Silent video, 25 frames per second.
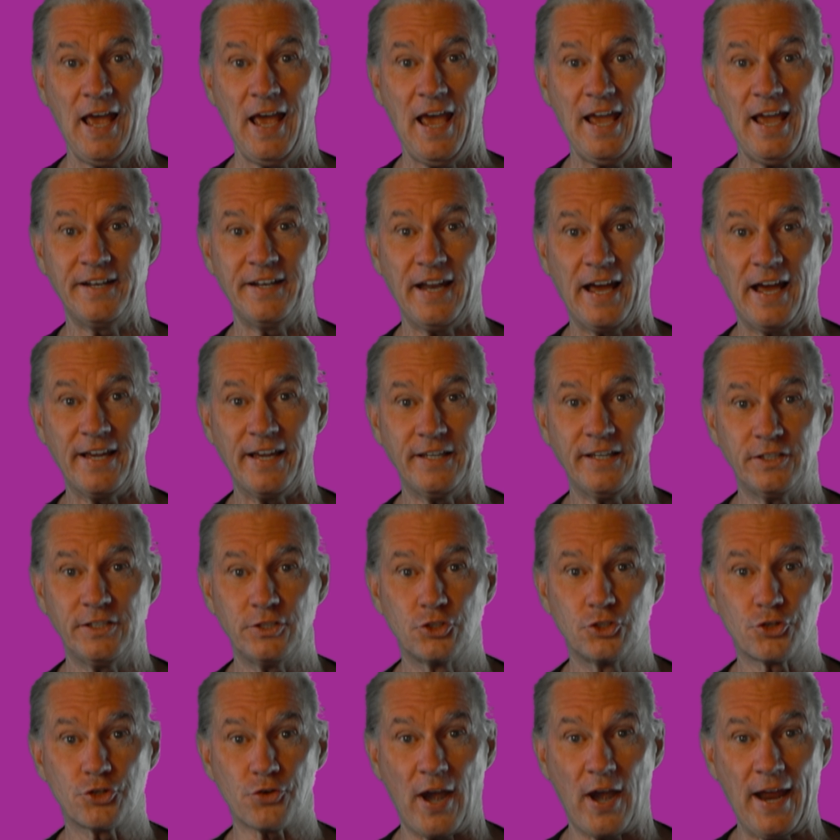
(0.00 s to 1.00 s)
and I
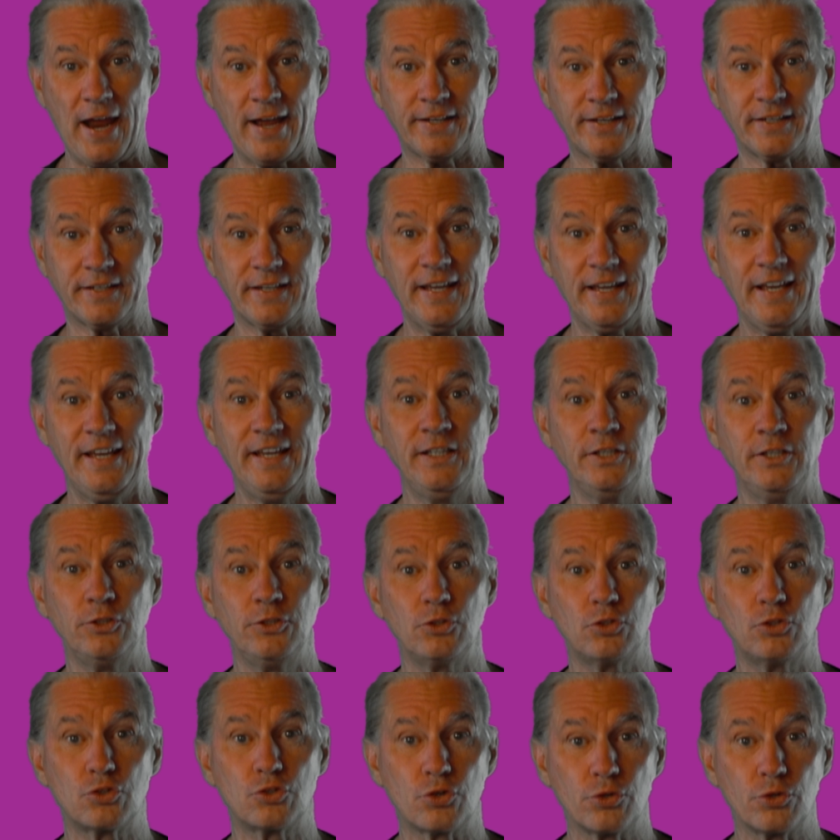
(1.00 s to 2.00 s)
drag
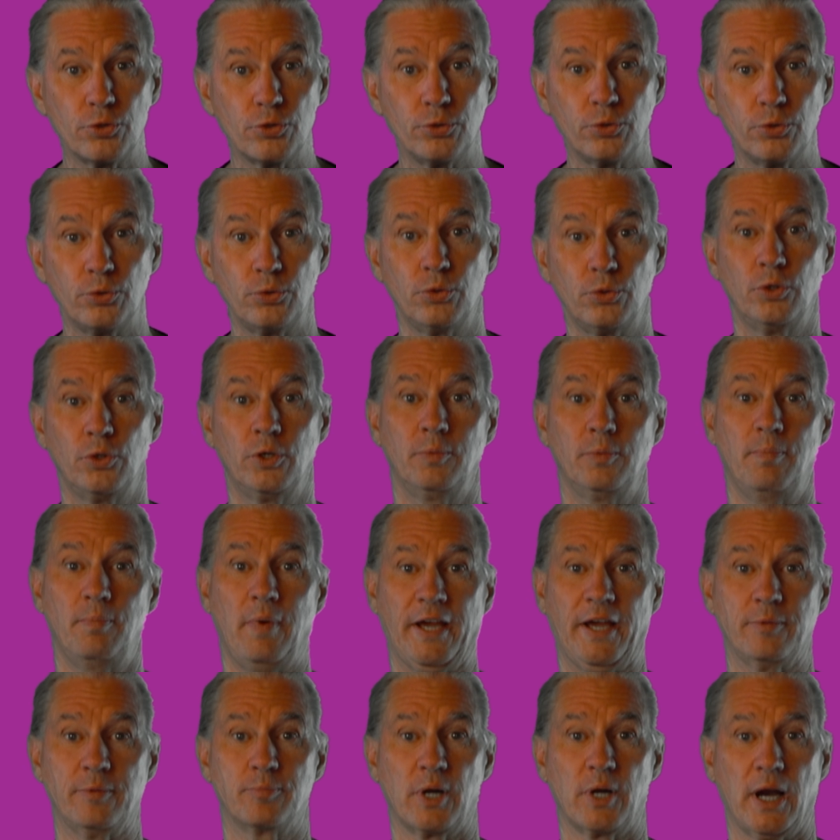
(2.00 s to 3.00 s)
into
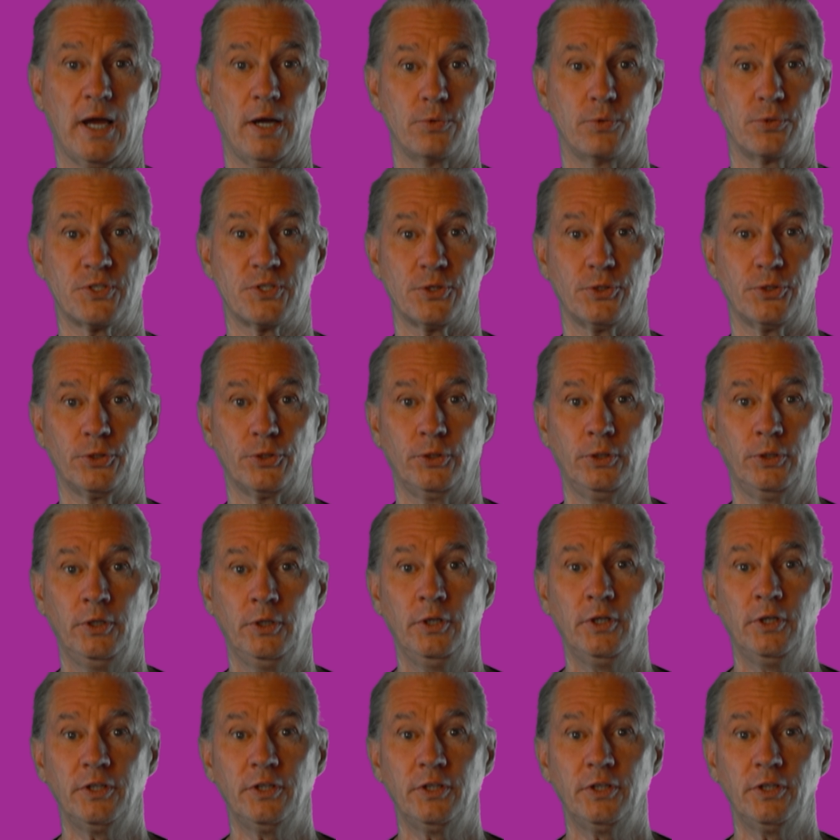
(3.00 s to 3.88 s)
my browser